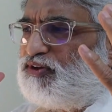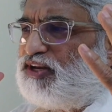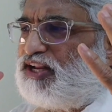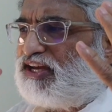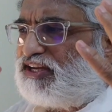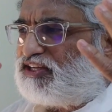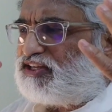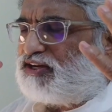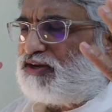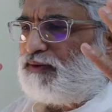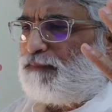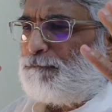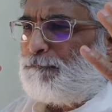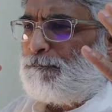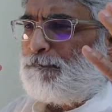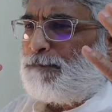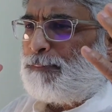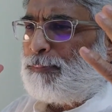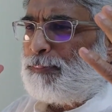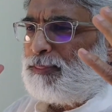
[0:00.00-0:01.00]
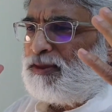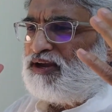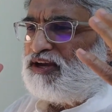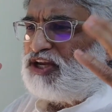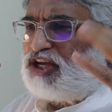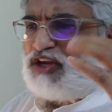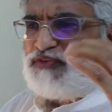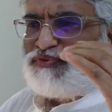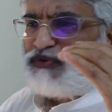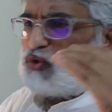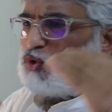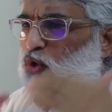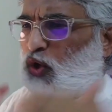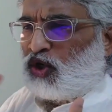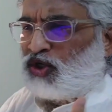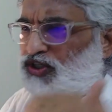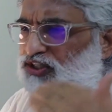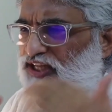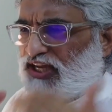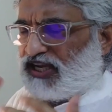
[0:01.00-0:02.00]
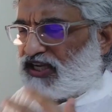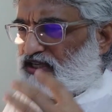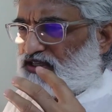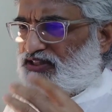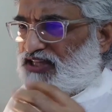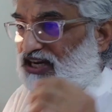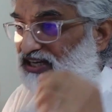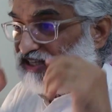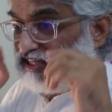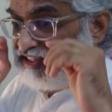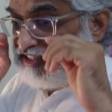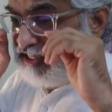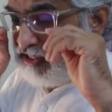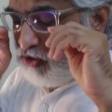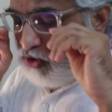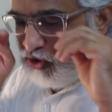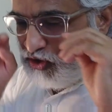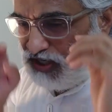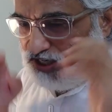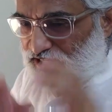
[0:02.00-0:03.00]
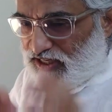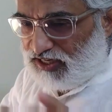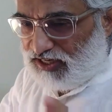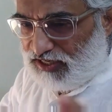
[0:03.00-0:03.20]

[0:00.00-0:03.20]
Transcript: Like, if you don't take that and then only